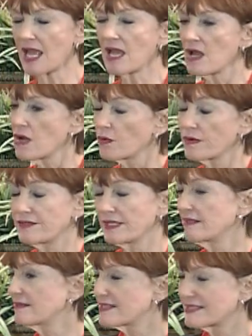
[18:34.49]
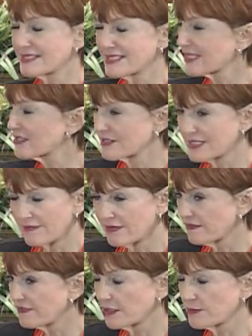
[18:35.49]
We've done six or seven
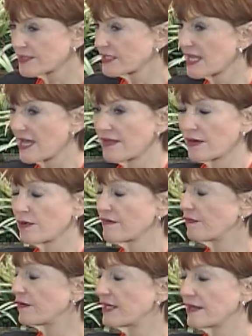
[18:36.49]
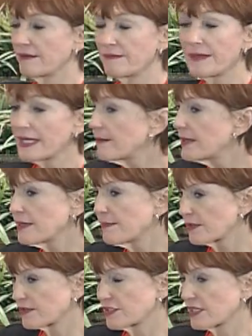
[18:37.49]
films together. We've written many, many books
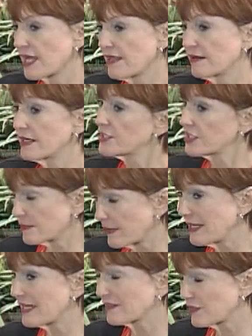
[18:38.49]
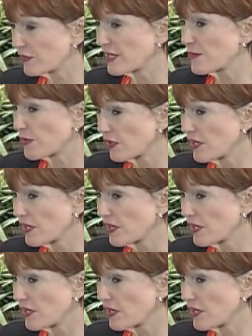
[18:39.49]
together, and she's my next door neighbor.